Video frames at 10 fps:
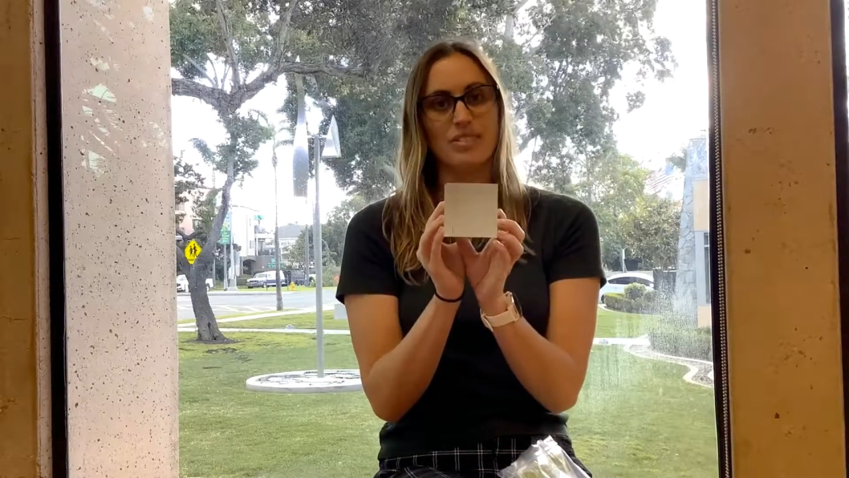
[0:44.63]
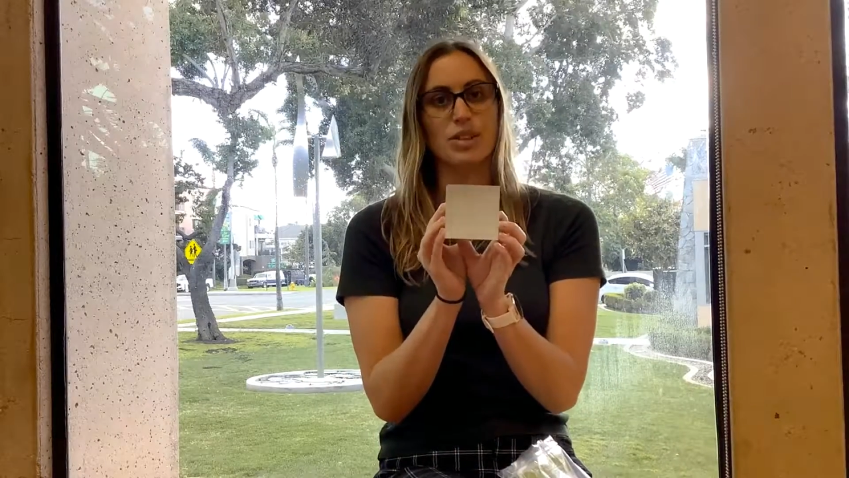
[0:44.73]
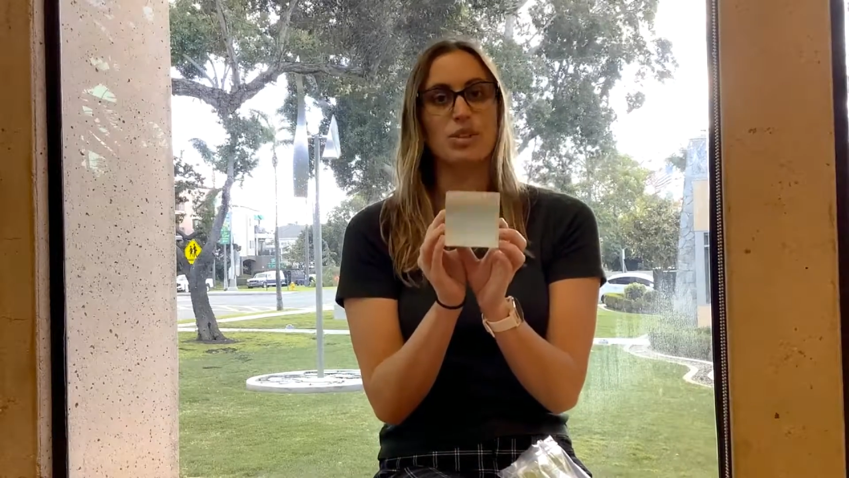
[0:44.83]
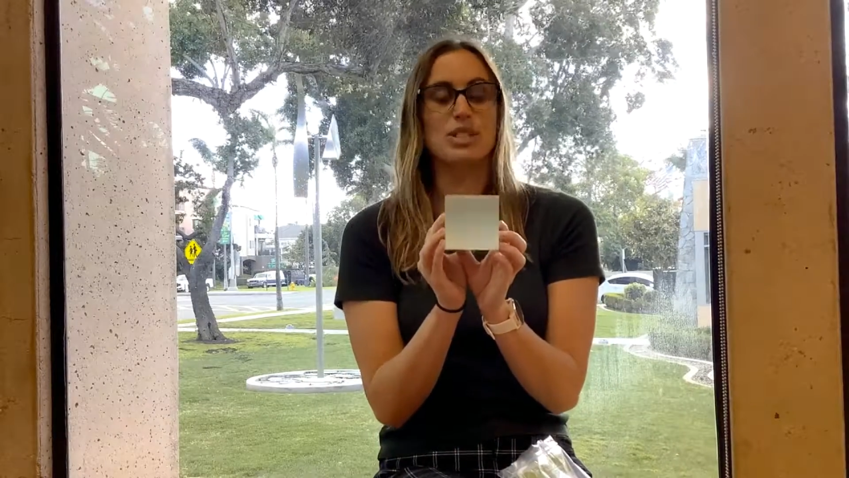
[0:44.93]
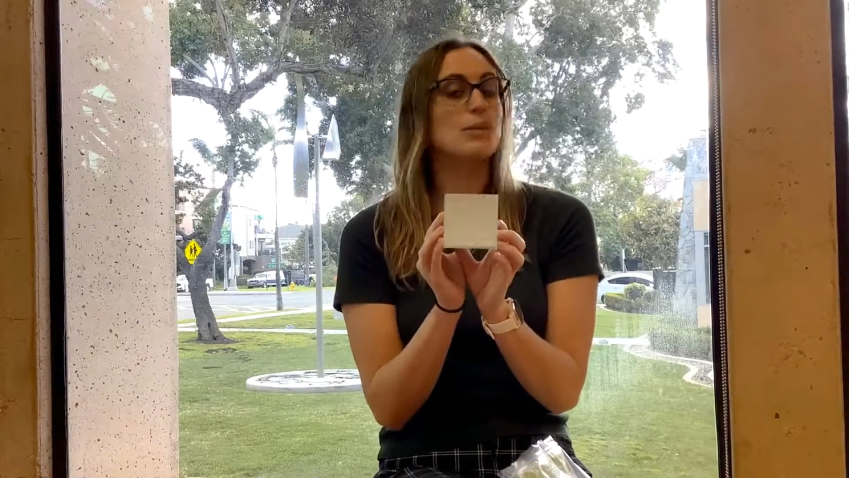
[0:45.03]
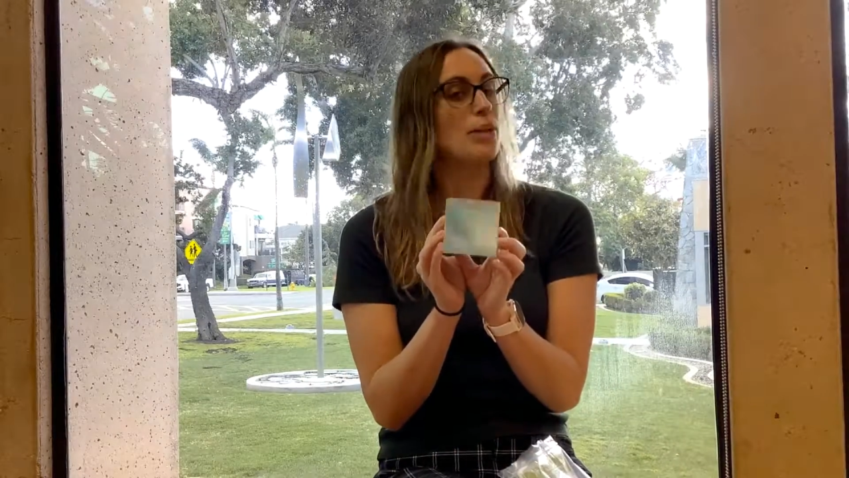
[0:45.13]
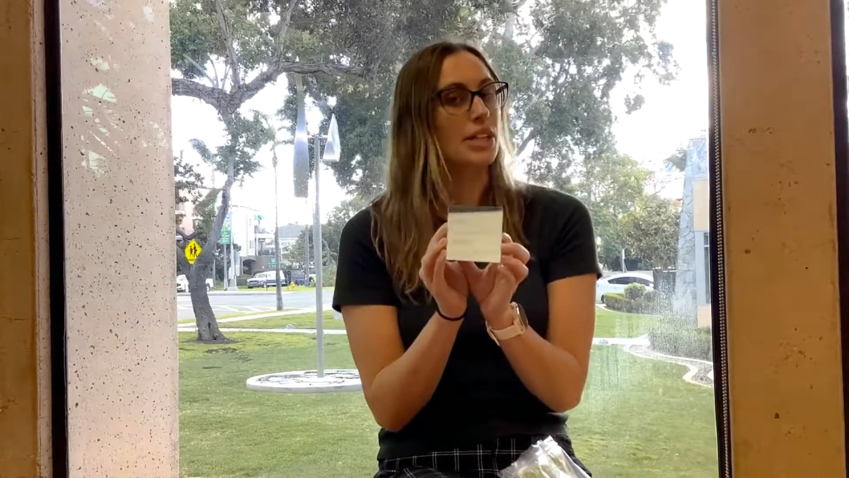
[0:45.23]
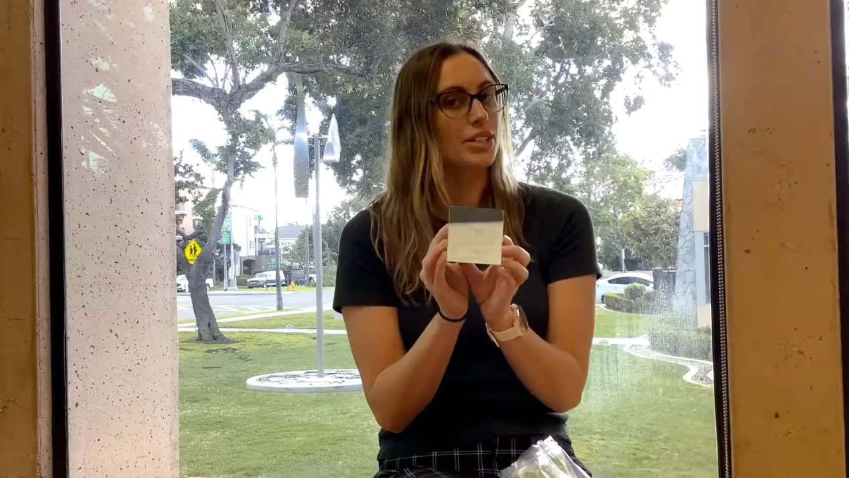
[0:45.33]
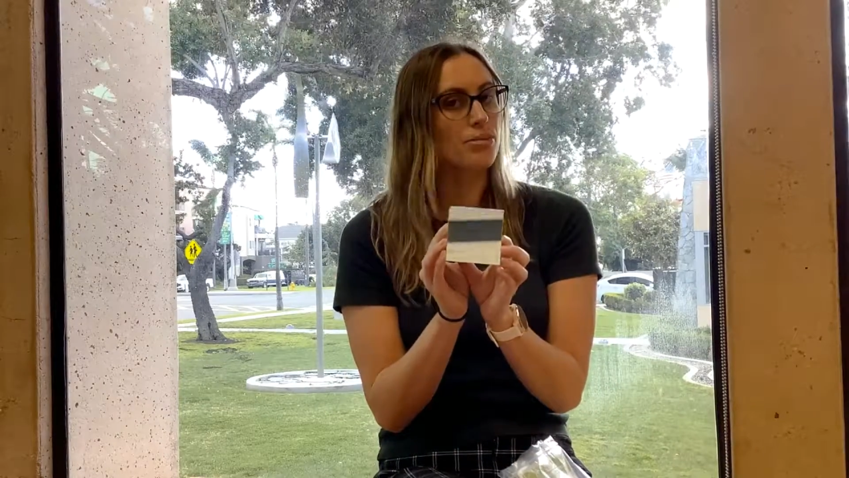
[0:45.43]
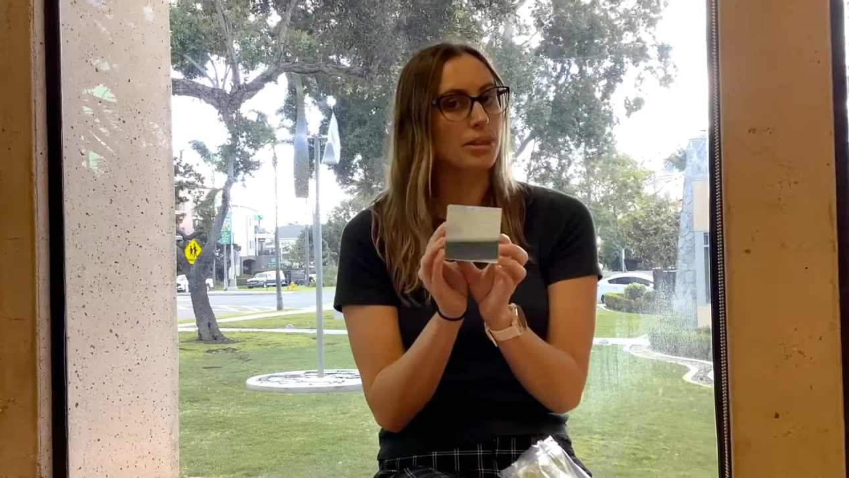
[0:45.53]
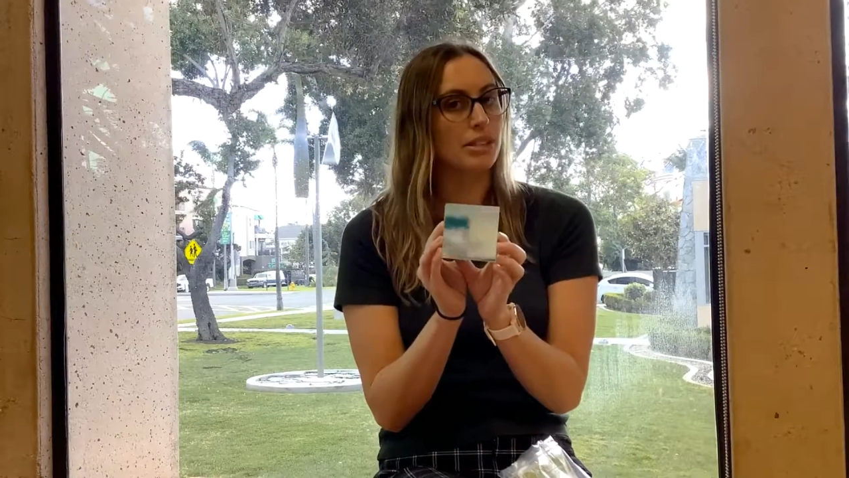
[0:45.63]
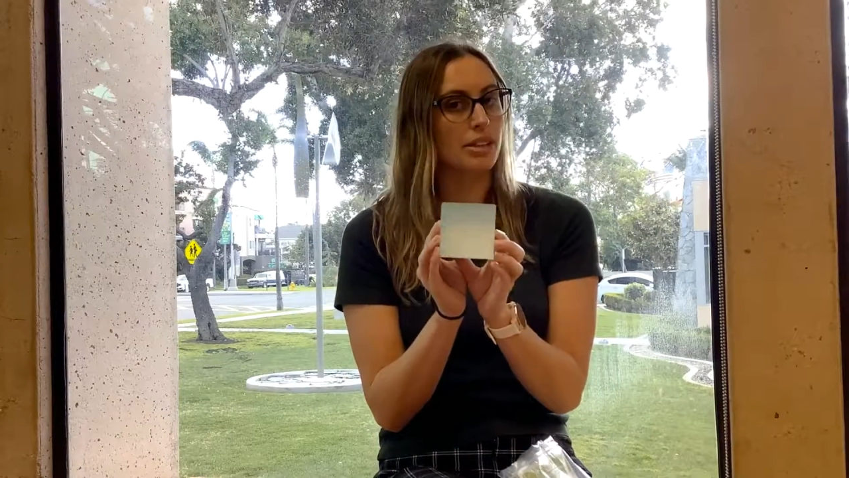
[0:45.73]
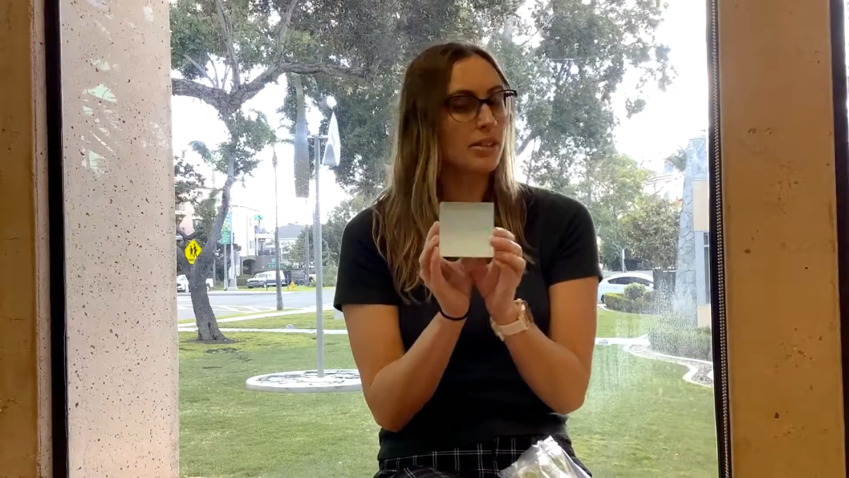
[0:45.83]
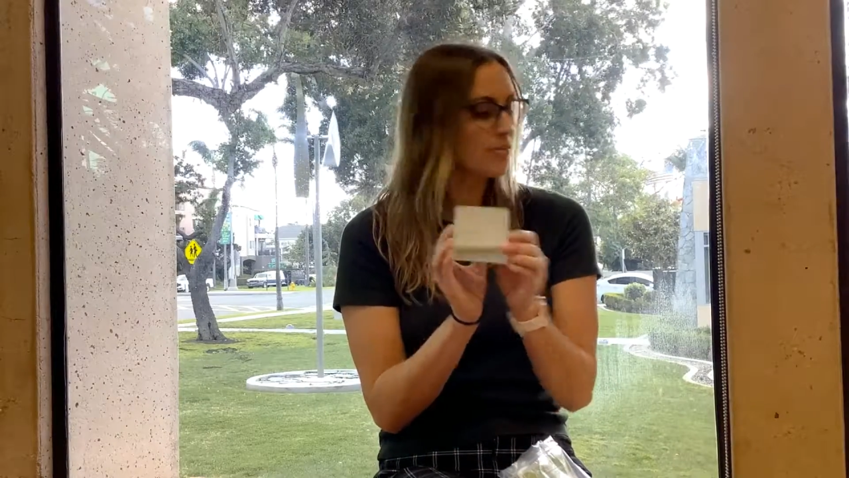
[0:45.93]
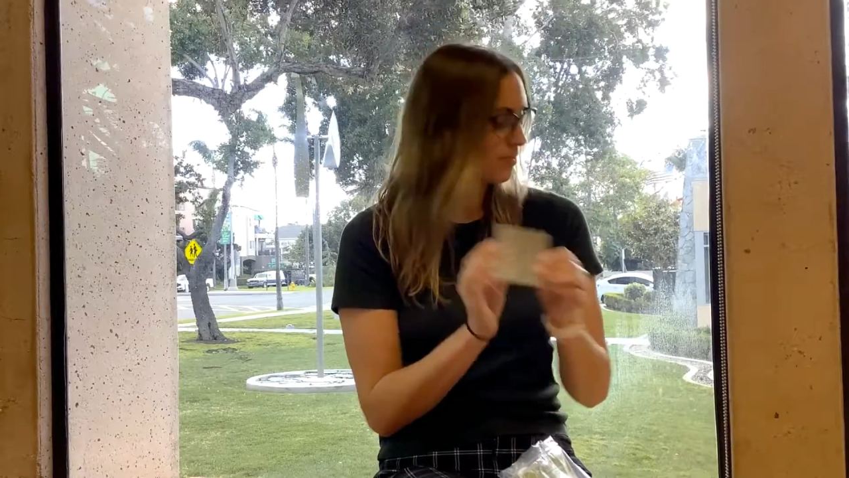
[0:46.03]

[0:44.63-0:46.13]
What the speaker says: we'll use to make your mirror,